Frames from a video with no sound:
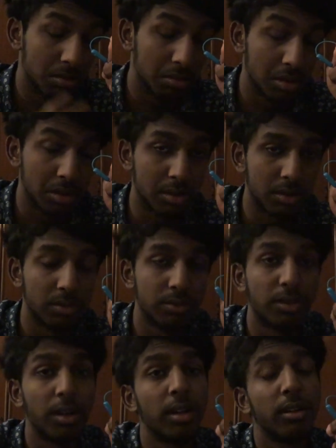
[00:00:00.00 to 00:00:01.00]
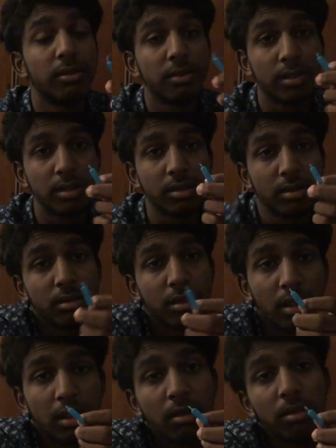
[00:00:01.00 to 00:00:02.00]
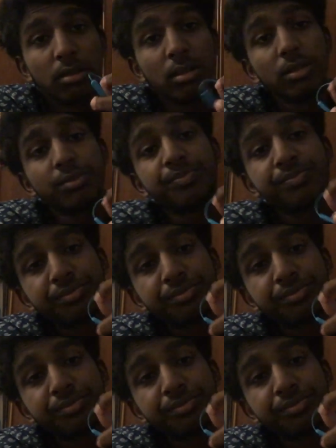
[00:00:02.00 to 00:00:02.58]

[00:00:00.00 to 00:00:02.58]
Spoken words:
2005, cause I don't know.